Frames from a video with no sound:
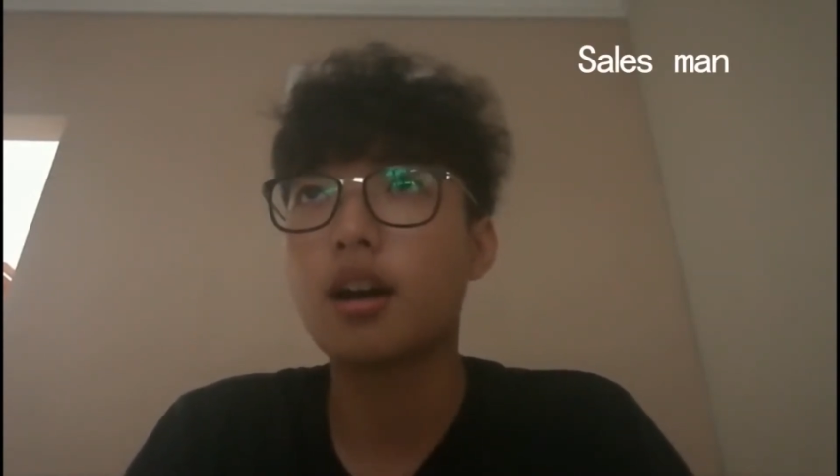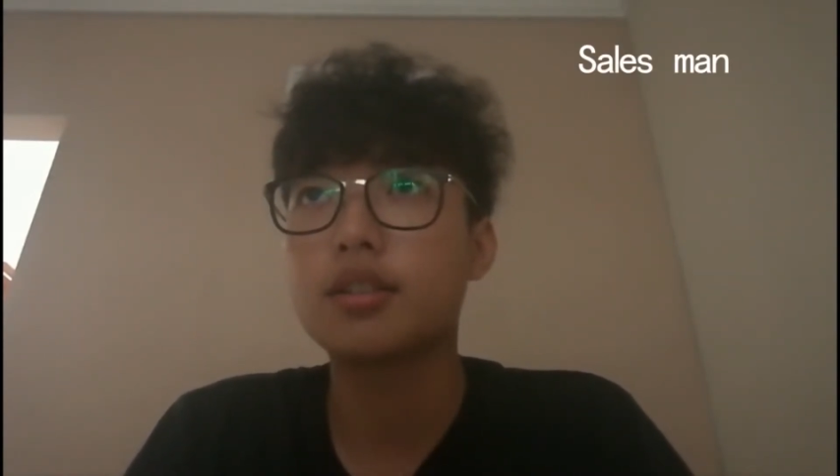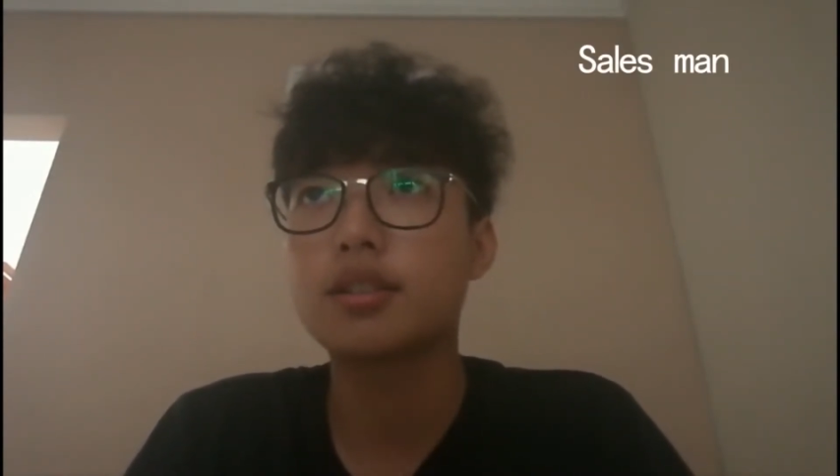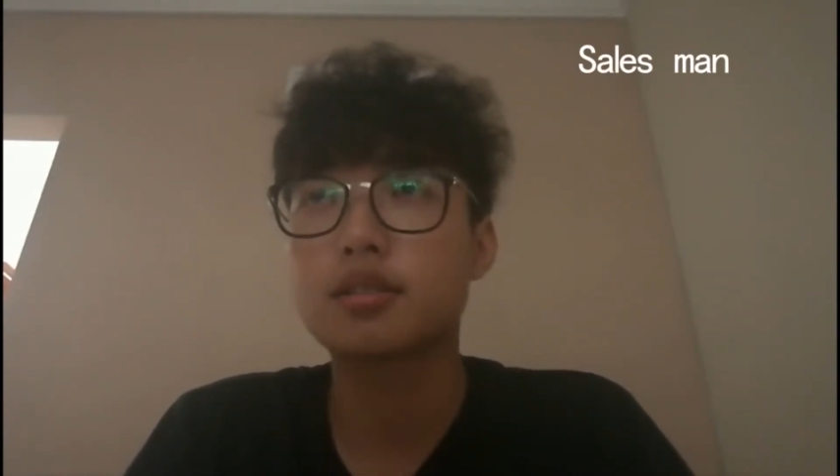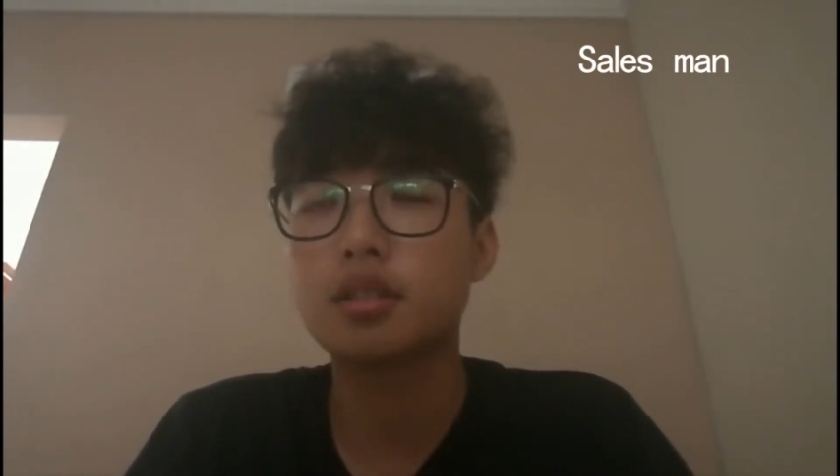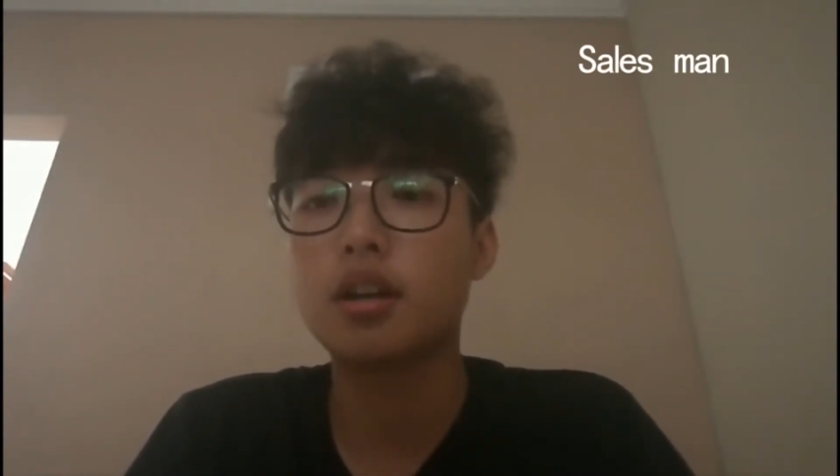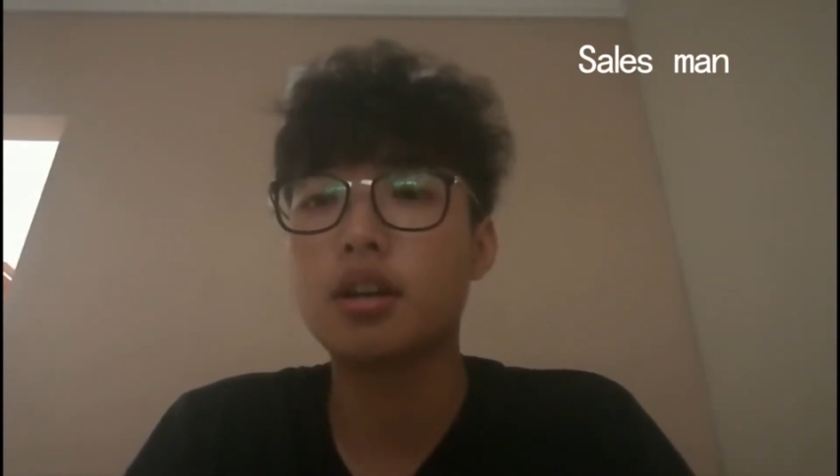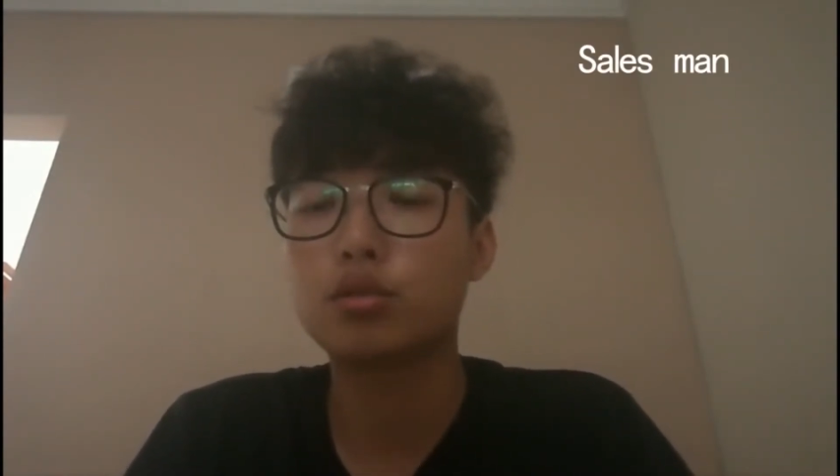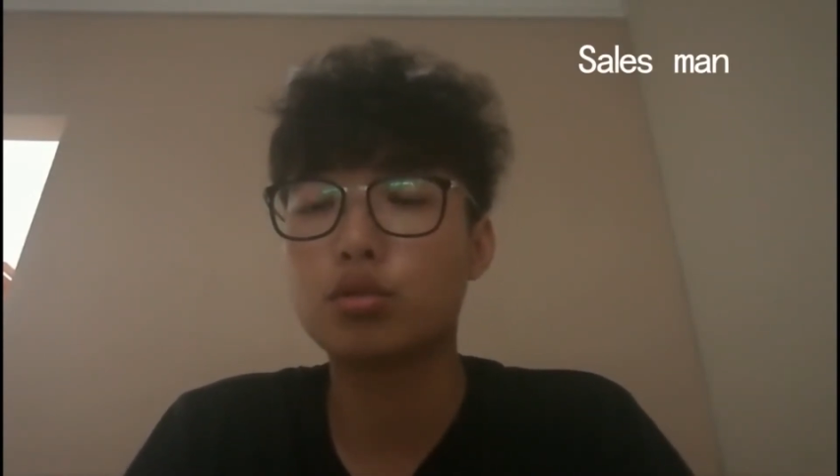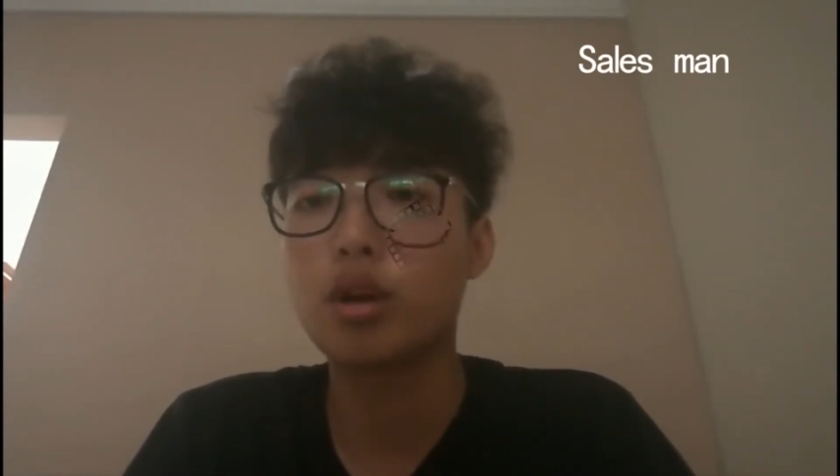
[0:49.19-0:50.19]
just
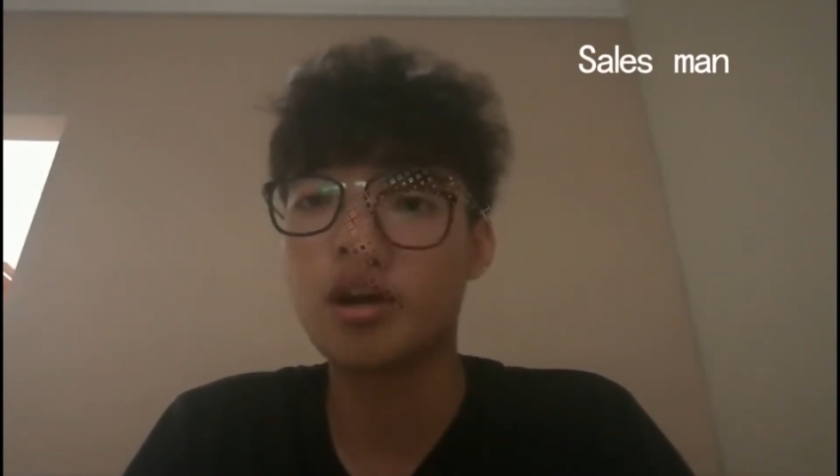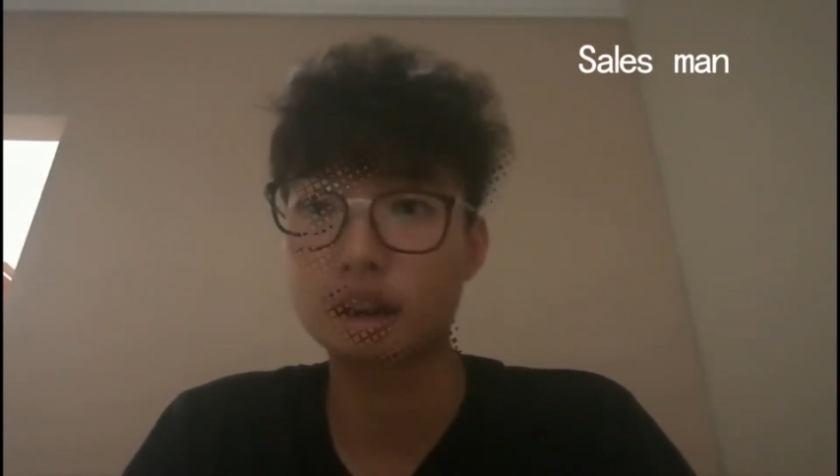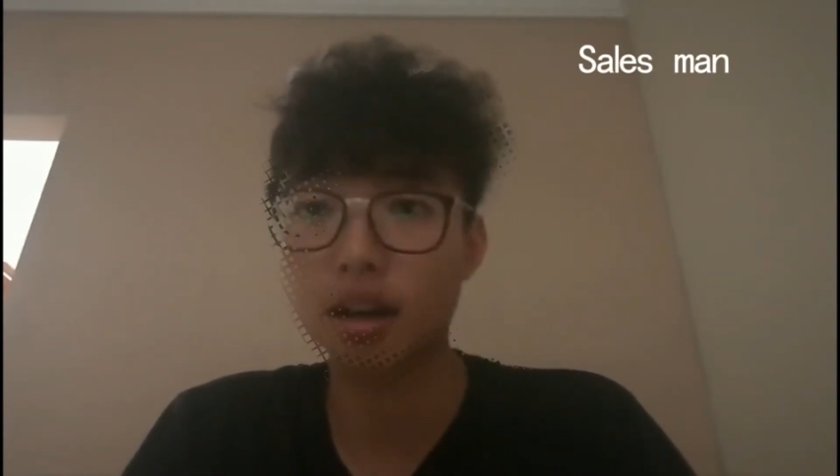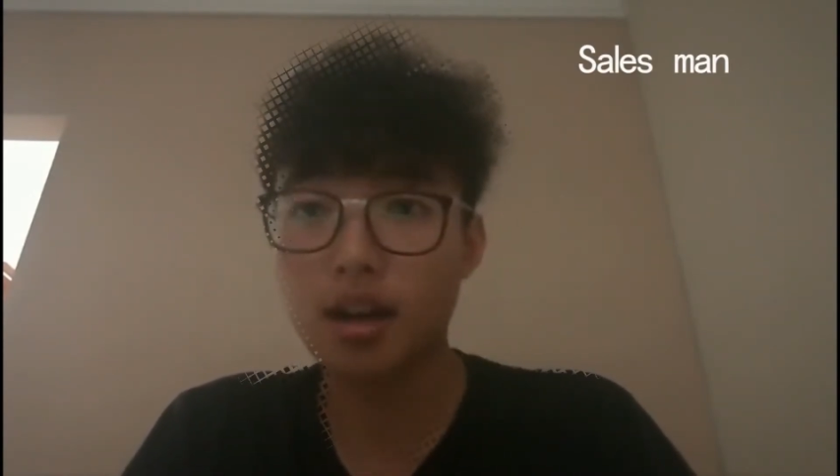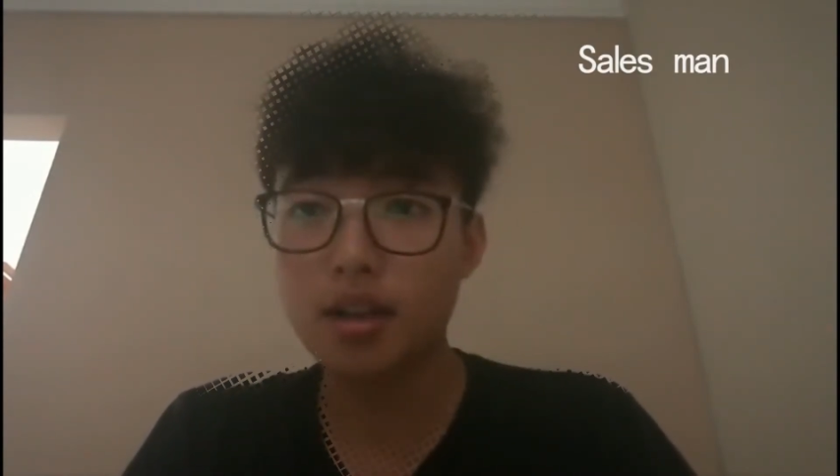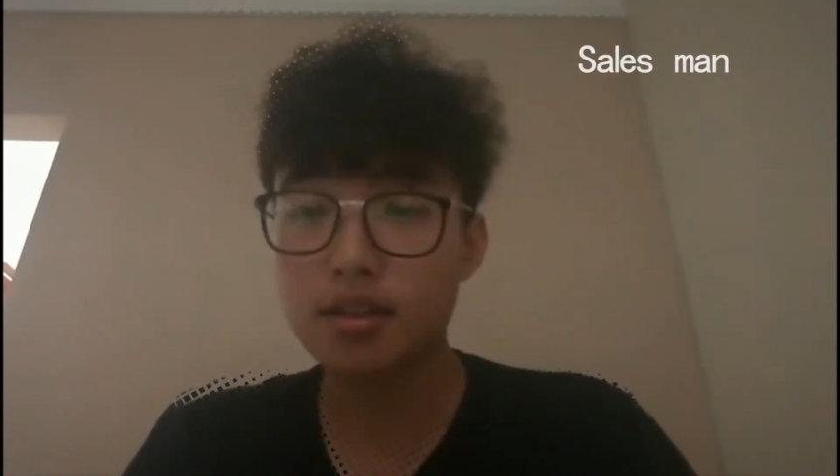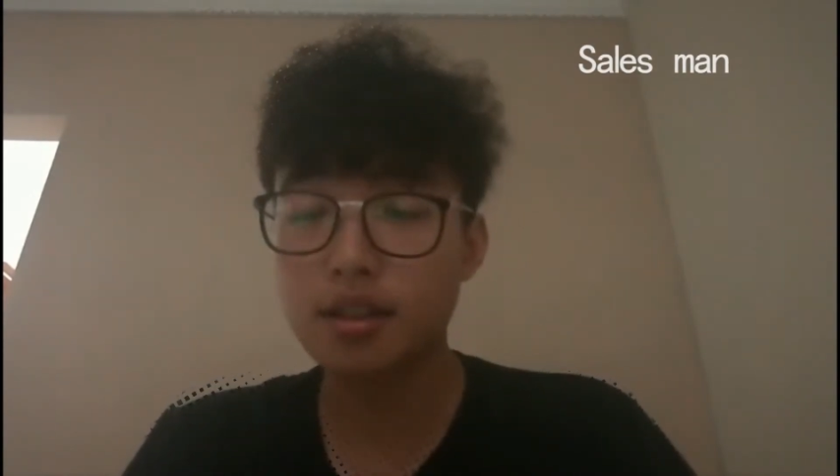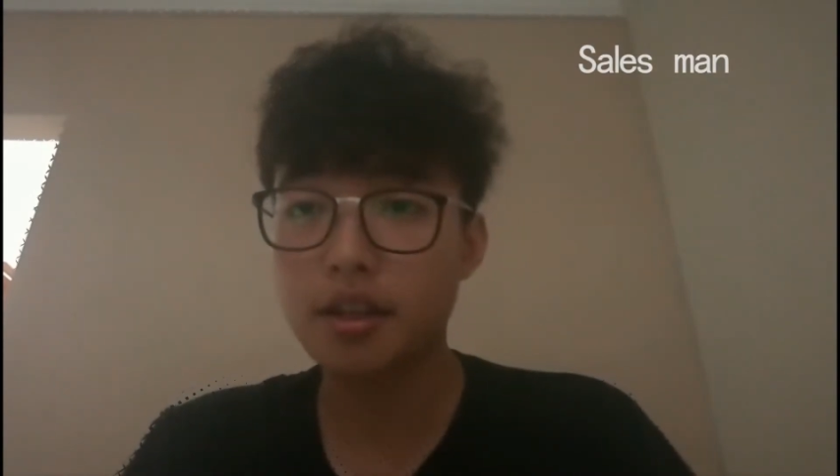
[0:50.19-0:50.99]
do as Actually, I can